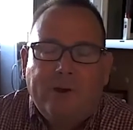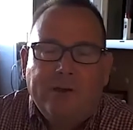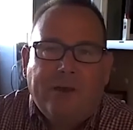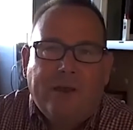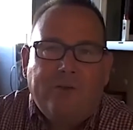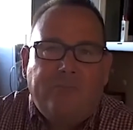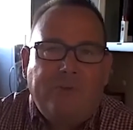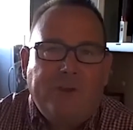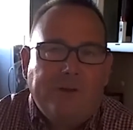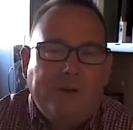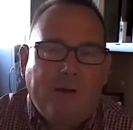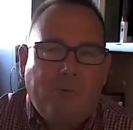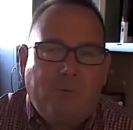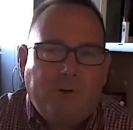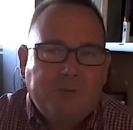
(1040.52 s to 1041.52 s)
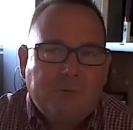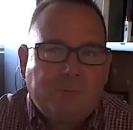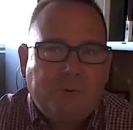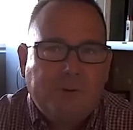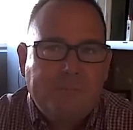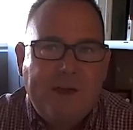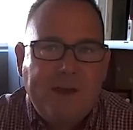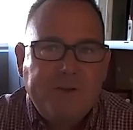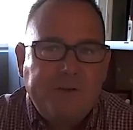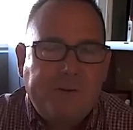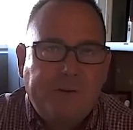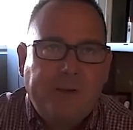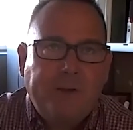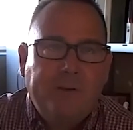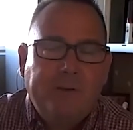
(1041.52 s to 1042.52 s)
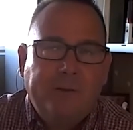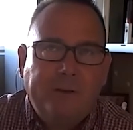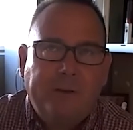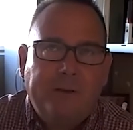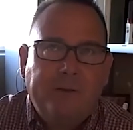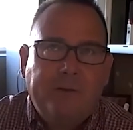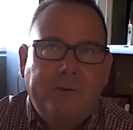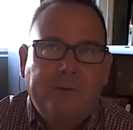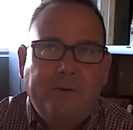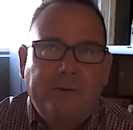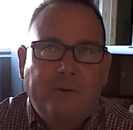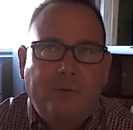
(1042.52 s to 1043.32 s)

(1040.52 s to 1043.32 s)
Well, you got to figure out what's worth measuring, and